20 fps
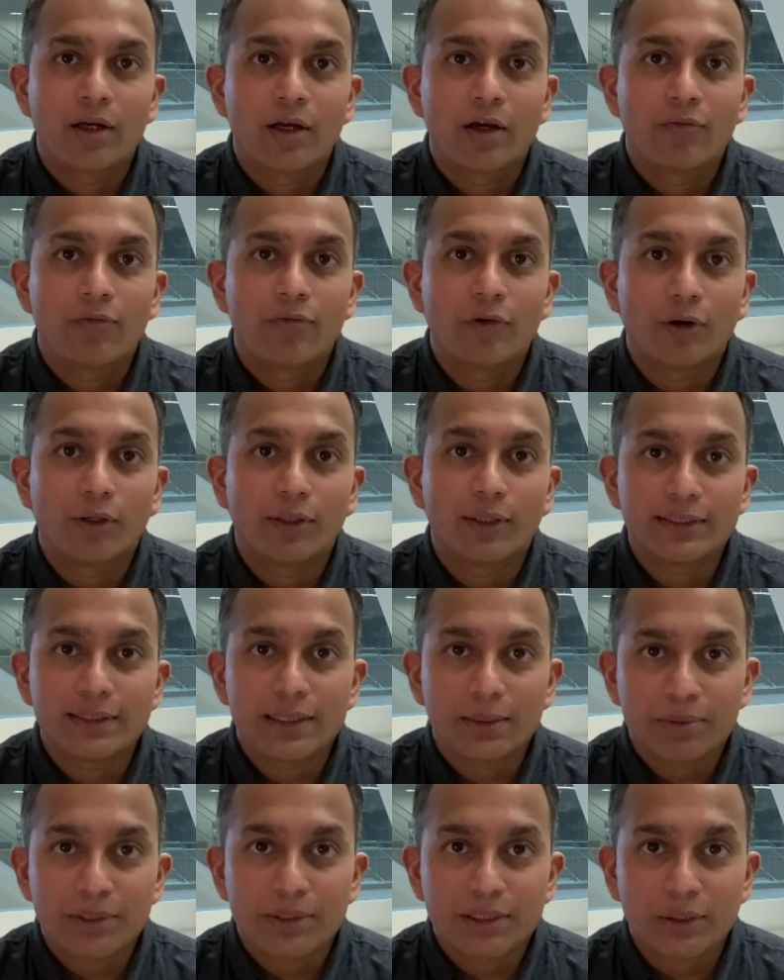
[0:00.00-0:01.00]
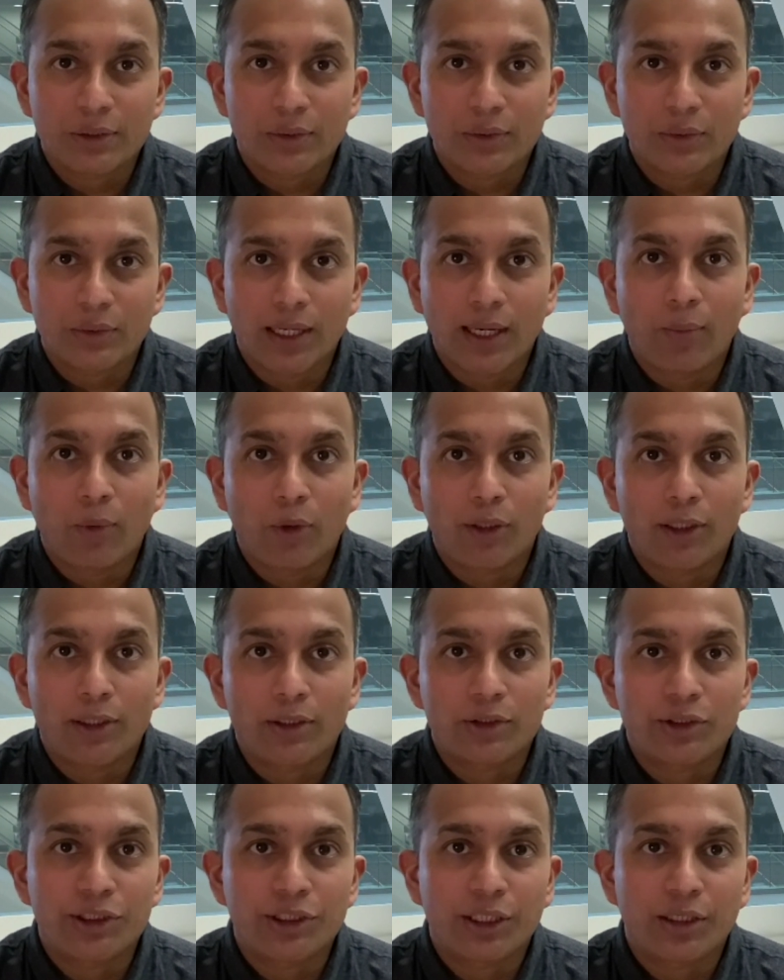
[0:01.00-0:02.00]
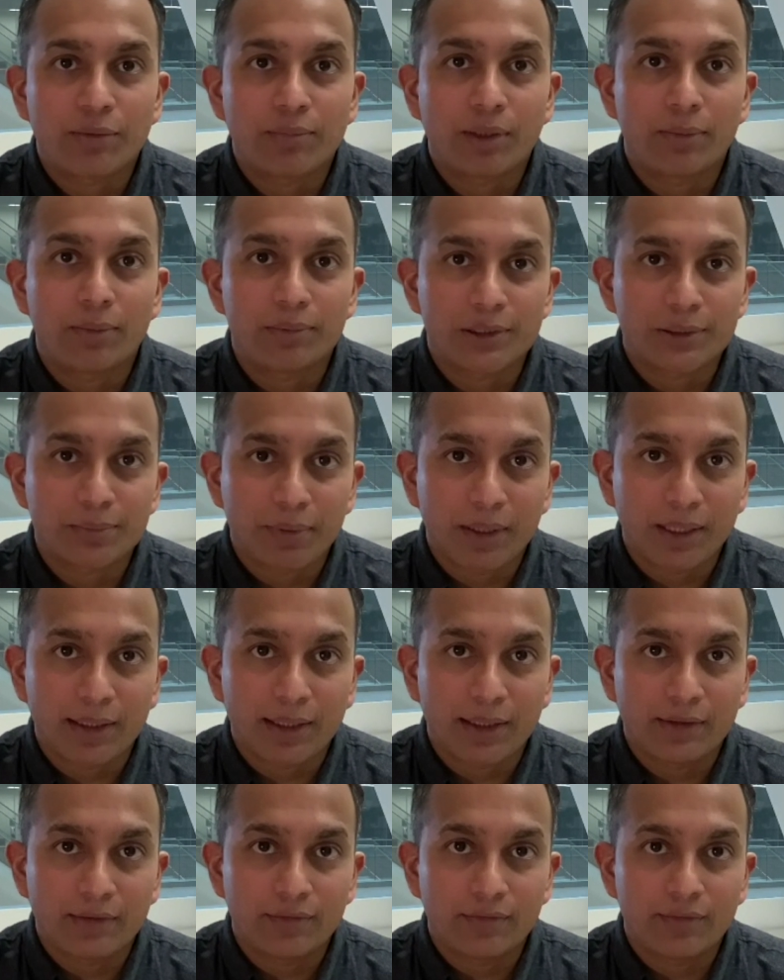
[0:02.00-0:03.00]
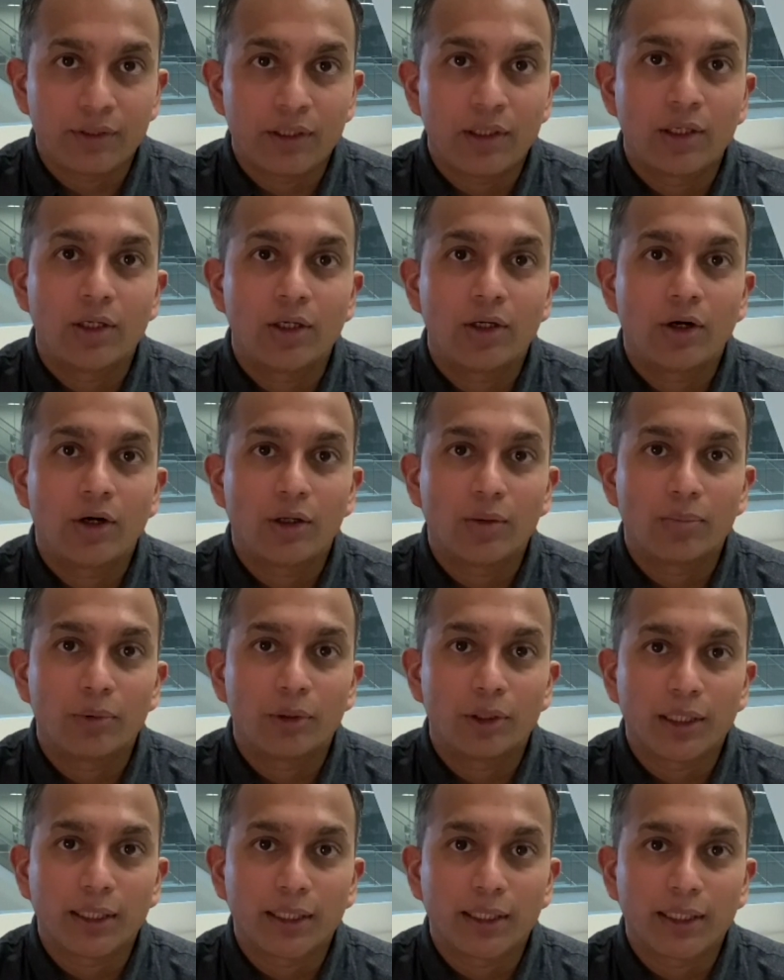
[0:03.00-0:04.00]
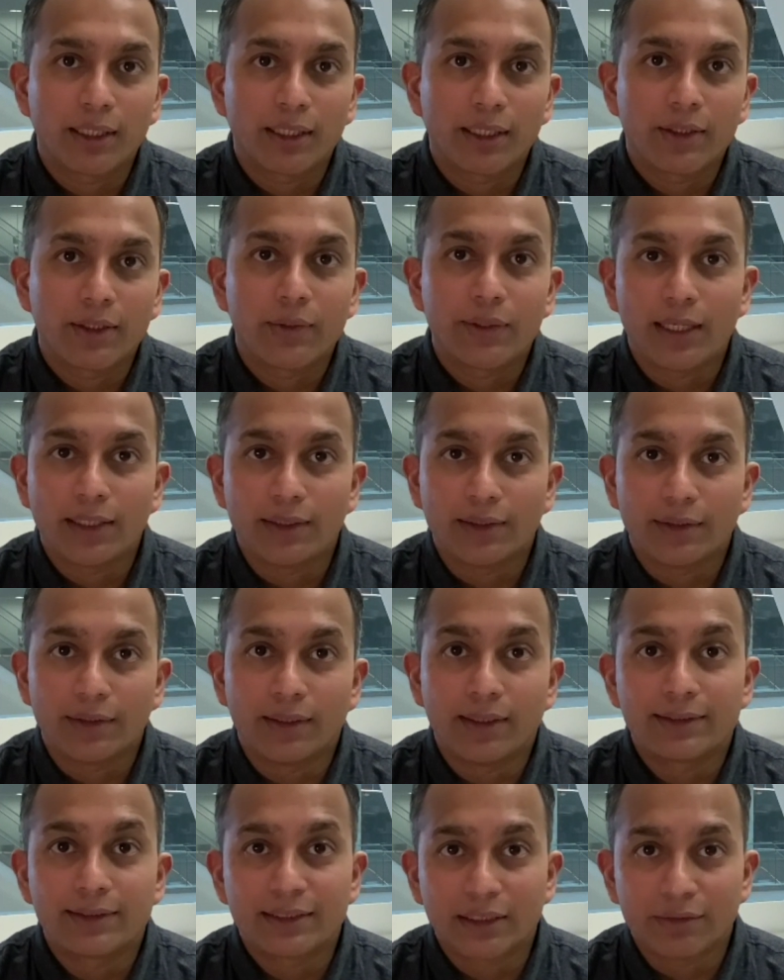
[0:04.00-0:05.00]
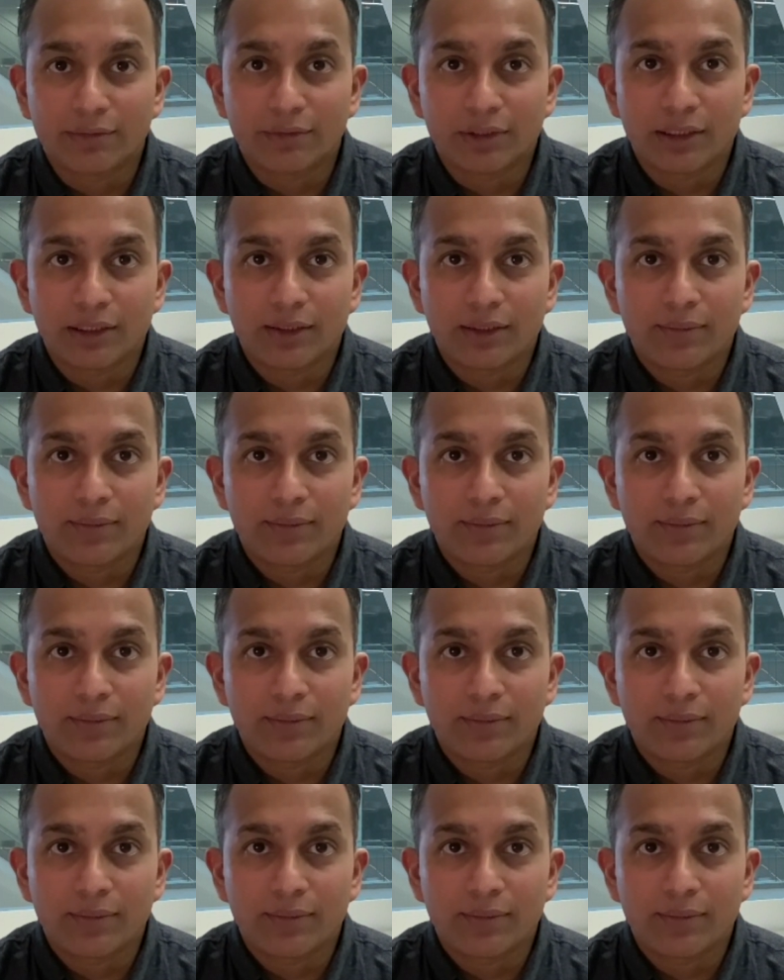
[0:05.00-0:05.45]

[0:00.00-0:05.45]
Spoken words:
For this episode, I wanted to share my perspective on putting together a CV.